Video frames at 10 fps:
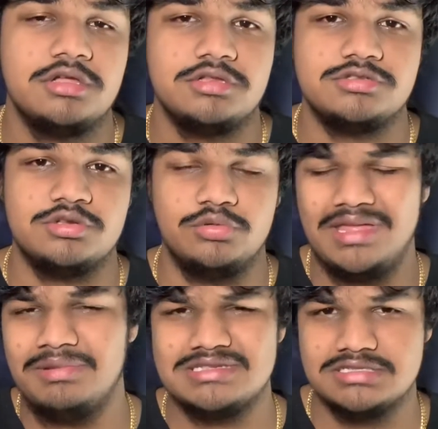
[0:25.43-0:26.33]
So that
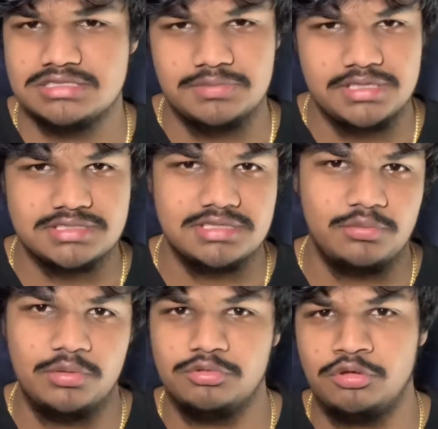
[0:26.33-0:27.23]
basically just means that we
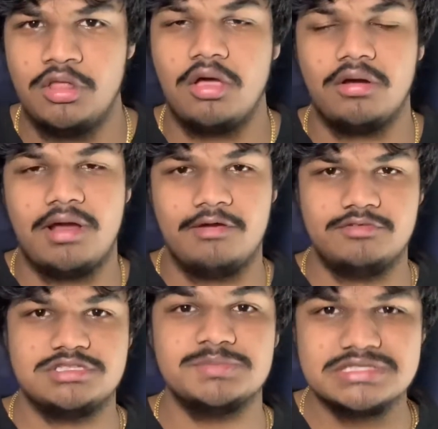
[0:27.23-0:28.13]
will no longer have
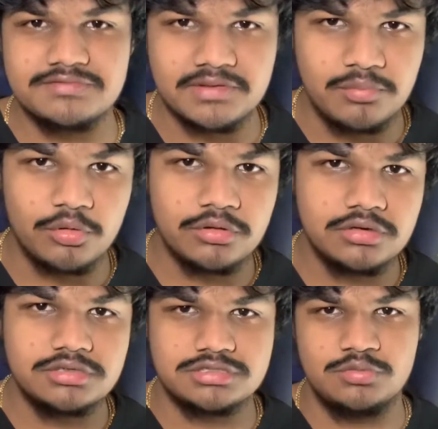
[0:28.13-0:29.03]
specific
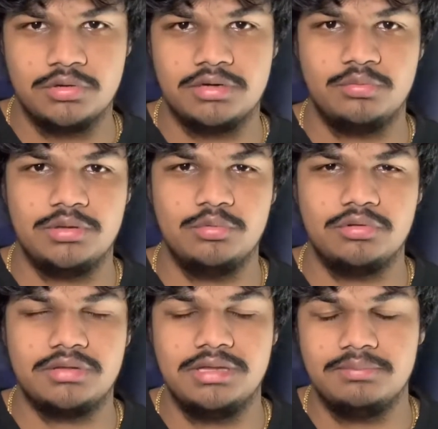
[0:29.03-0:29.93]
borders where we will
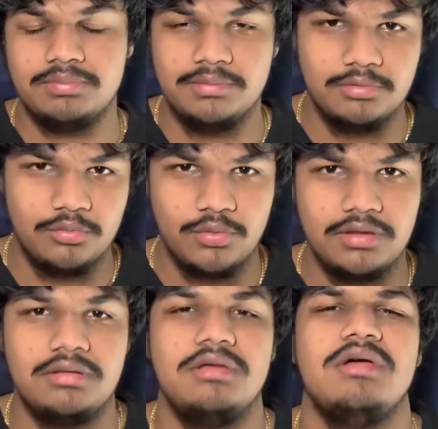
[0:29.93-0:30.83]
keep people away.